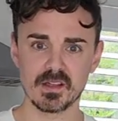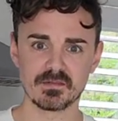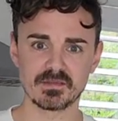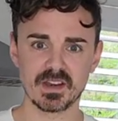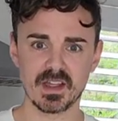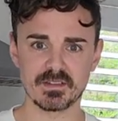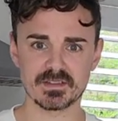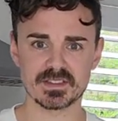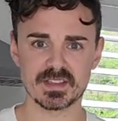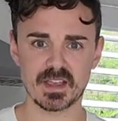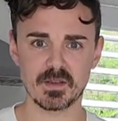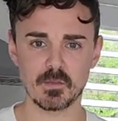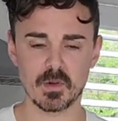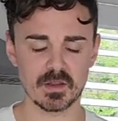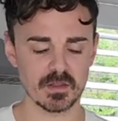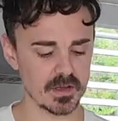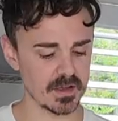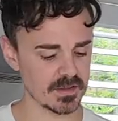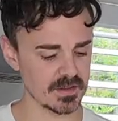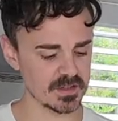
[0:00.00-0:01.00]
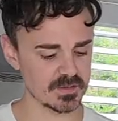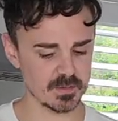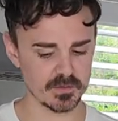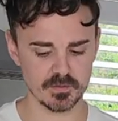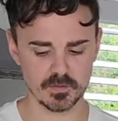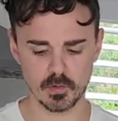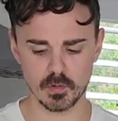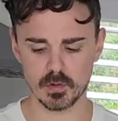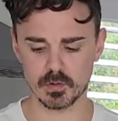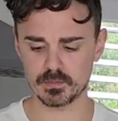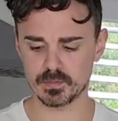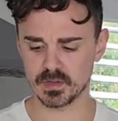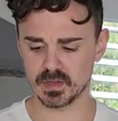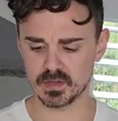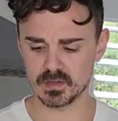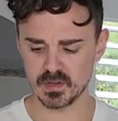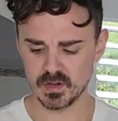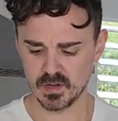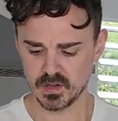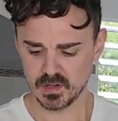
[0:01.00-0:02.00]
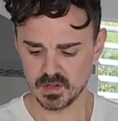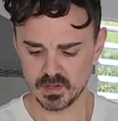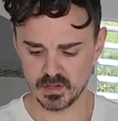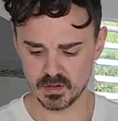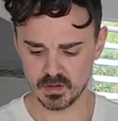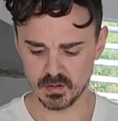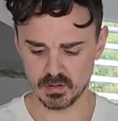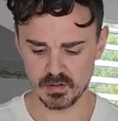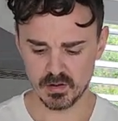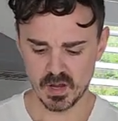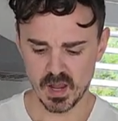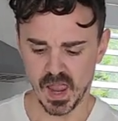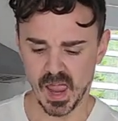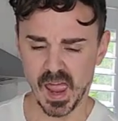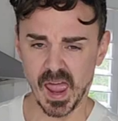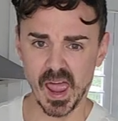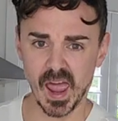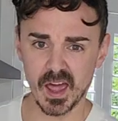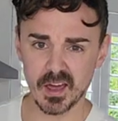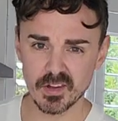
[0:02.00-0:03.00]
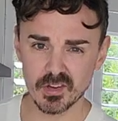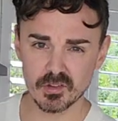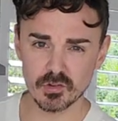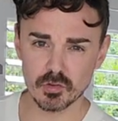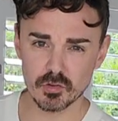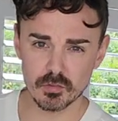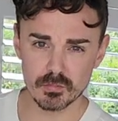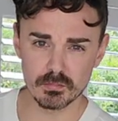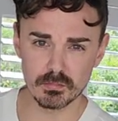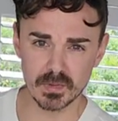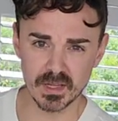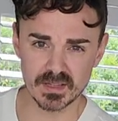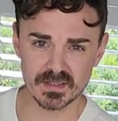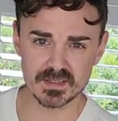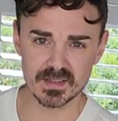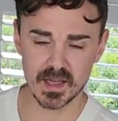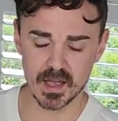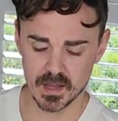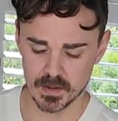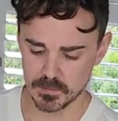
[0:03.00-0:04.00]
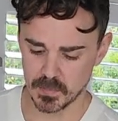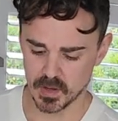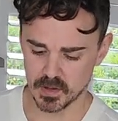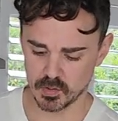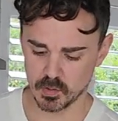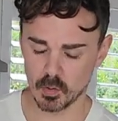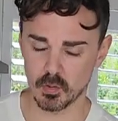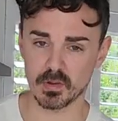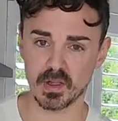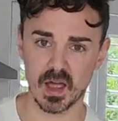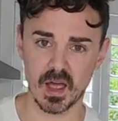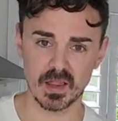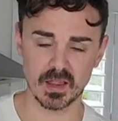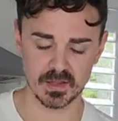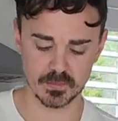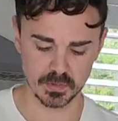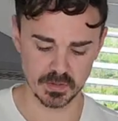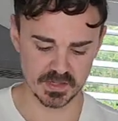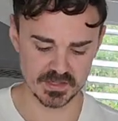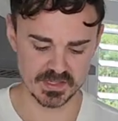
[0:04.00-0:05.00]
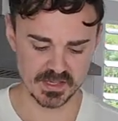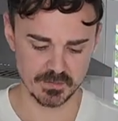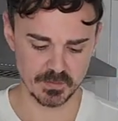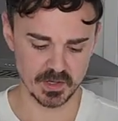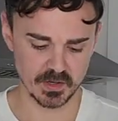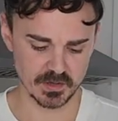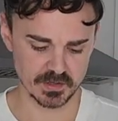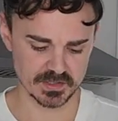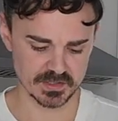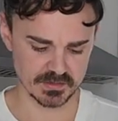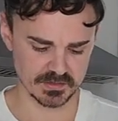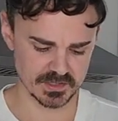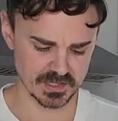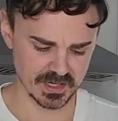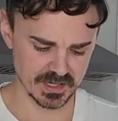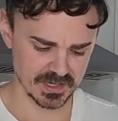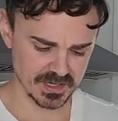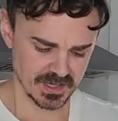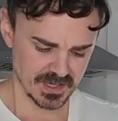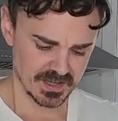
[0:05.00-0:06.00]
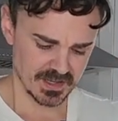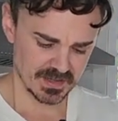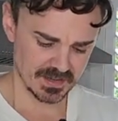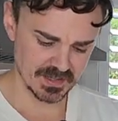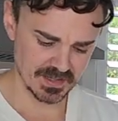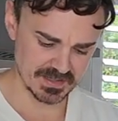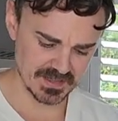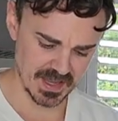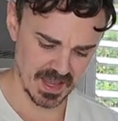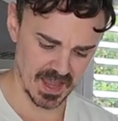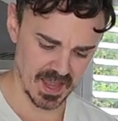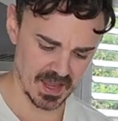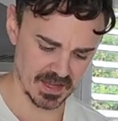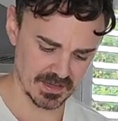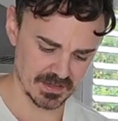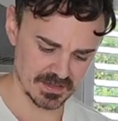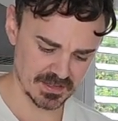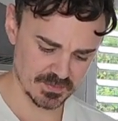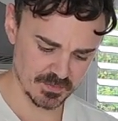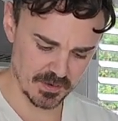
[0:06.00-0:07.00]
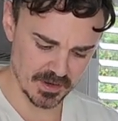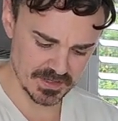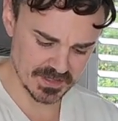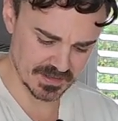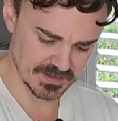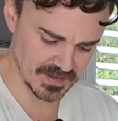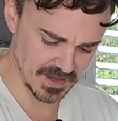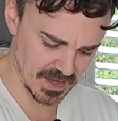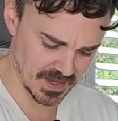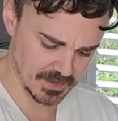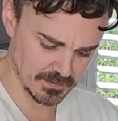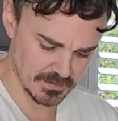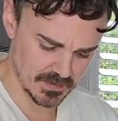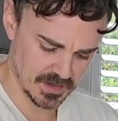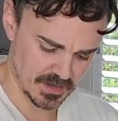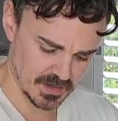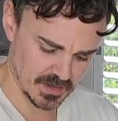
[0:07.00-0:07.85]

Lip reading: Never seen one like this before, but you know, how do you mince up your garlic? Please let me know. So check this out. You just press it down,